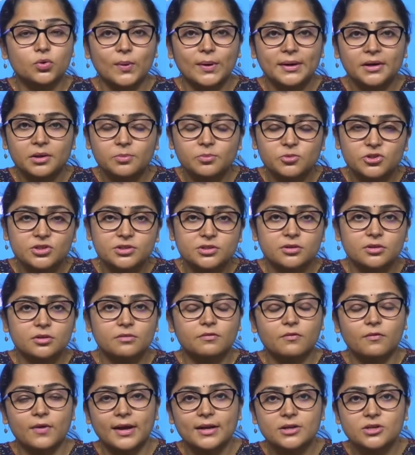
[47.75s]
20%
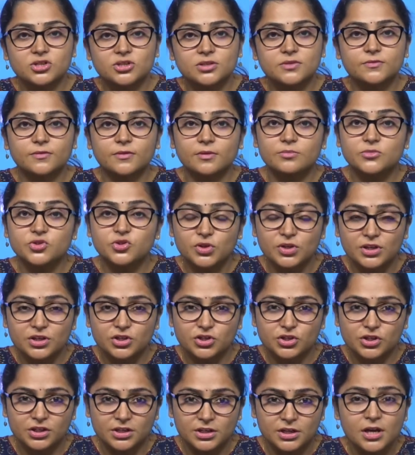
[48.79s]
of questions from
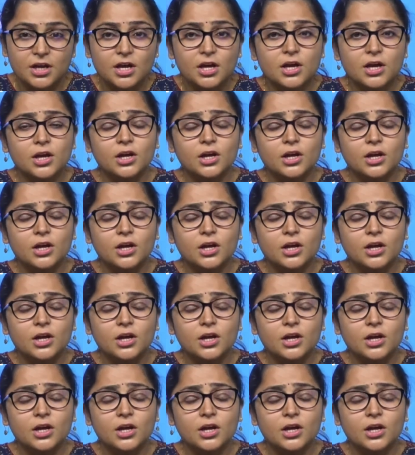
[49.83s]
judiciary.